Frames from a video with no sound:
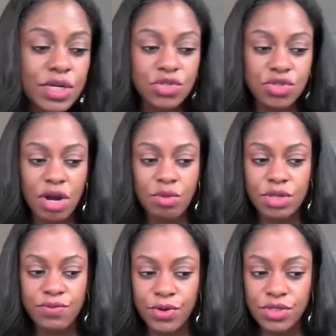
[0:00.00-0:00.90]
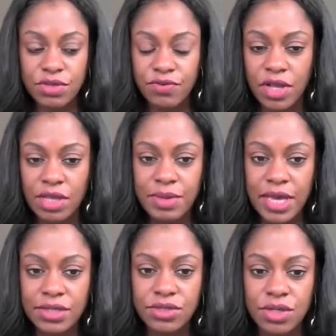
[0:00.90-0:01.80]
to start with, first of all? Let me
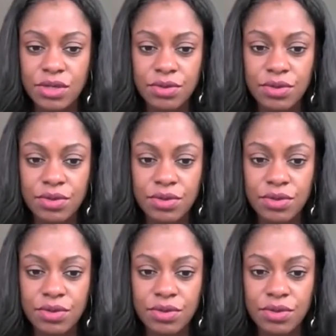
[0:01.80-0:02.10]
ask you.